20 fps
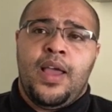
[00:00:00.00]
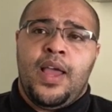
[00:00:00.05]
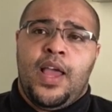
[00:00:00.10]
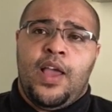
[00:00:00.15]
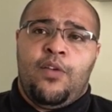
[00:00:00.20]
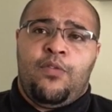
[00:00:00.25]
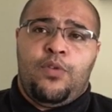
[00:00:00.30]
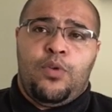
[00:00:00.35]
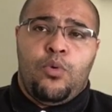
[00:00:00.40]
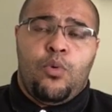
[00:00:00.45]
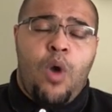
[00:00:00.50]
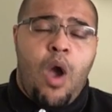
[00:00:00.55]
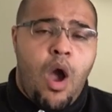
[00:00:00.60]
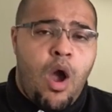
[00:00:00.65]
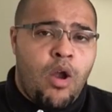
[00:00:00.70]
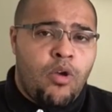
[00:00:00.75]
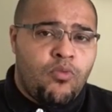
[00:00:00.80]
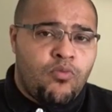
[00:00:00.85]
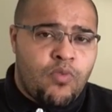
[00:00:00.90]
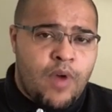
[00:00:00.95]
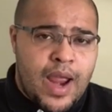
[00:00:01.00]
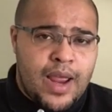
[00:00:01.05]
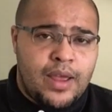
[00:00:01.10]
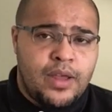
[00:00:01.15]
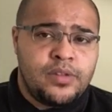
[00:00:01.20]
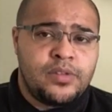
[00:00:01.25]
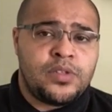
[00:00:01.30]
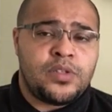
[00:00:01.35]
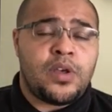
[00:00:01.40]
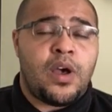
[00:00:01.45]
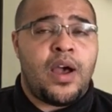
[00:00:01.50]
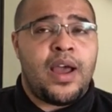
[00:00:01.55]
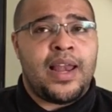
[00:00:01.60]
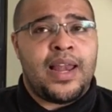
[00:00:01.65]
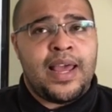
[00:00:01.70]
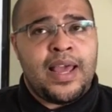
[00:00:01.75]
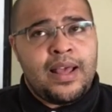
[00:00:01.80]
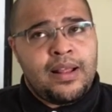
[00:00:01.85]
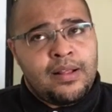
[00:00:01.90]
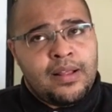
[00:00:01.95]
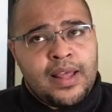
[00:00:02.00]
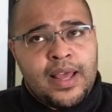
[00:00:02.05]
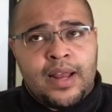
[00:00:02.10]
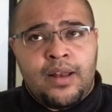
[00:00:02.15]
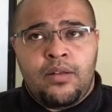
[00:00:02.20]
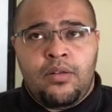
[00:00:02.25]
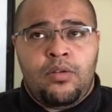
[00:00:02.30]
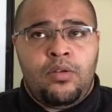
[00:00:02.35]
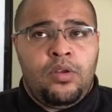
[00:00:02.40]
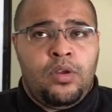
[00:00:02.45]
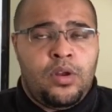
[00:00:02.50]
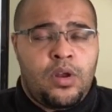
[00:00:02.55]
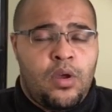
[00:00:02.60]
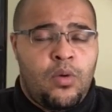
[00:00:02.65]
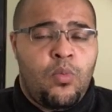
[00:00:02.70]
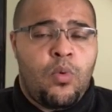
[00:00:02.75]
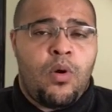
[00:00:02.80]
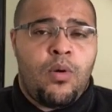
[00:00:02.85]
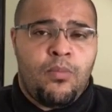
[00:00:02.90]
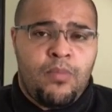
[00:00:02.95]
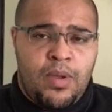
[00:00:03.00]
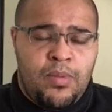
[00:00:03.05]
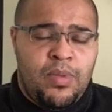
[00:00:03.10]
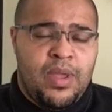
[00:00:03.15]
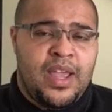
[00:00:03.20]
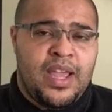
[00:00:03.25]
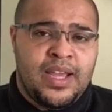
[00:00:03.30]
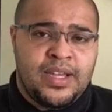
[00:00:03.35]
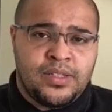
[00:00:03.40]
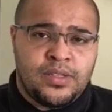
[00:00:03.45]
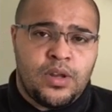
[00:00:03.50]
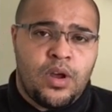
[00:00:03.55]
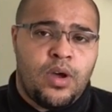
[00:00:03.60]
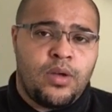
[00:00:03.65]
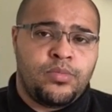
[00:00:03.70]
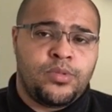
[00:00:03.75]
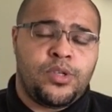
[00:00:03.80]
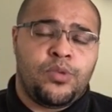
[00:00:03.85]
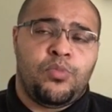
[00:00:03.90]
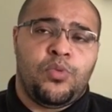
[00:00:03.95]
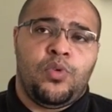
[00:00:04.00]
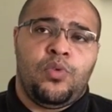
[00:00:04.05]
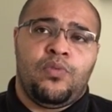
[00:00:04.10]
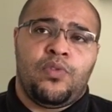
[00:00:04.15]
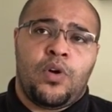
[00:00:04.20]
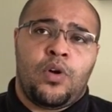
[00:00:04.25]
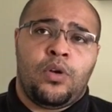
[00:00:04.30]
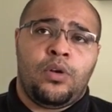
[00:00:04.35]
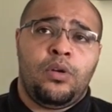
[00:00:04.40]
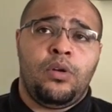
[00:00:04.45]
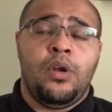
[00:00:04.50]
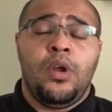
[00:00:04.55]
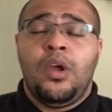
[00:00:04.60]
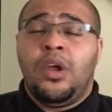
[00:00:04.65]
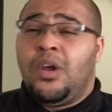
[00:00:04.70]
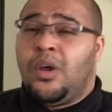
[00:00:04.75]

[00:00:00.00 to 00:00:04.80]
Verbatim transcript: If you can't reconcile it, then you know what, maybe it is time to move on.